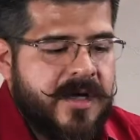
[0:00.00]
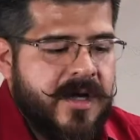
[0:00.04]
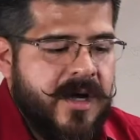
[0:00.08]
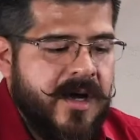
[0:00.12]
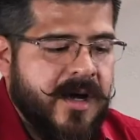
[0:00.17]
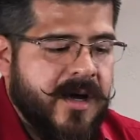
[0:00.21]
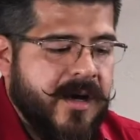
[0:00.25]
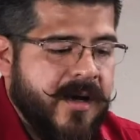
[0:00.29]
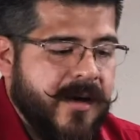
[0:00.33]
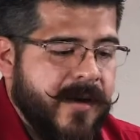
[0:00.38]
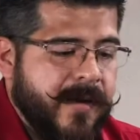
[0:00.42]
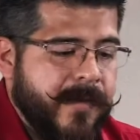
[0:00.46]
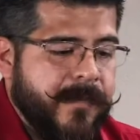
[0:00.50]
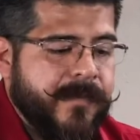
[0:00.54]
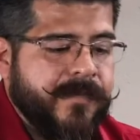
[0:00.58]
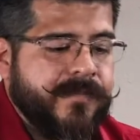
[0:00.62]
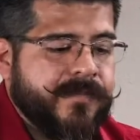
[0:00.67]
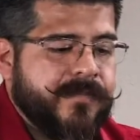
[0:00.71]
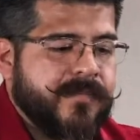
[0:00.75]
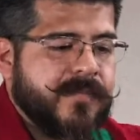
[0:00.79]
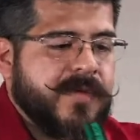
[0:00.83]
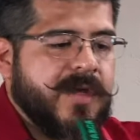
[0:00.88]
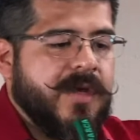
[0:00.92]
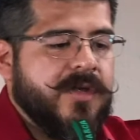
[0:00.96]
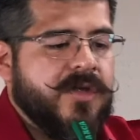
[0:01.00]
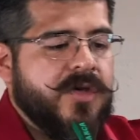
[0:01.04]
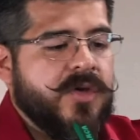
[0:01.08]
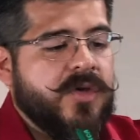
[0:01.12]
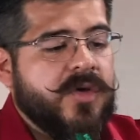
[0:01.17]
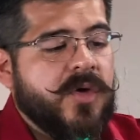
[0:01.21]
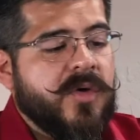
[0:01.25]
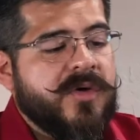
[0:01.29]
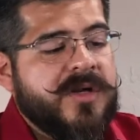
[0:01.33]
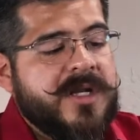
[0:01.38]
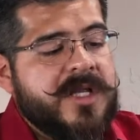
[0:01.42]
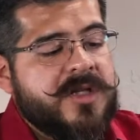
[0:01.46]
You
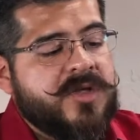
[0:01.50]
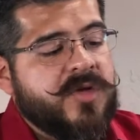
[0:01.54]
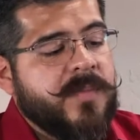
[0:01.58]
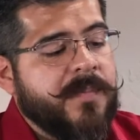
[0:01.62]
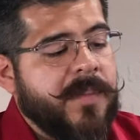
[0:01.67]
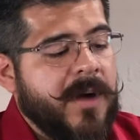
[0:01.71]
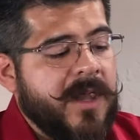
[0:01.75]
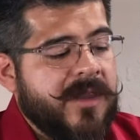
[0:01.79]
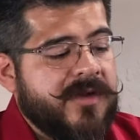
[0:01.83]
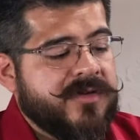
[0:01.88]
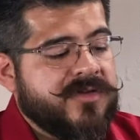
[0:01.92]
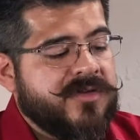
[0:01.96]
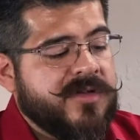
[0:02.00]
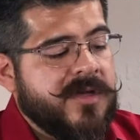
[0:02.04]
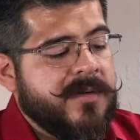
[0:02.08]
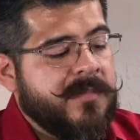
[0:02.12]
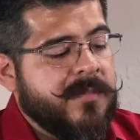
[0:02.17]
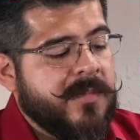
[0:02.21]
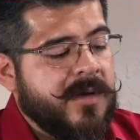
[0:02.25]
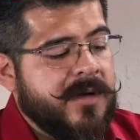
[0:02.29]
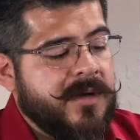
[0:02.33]
don't need to polish them,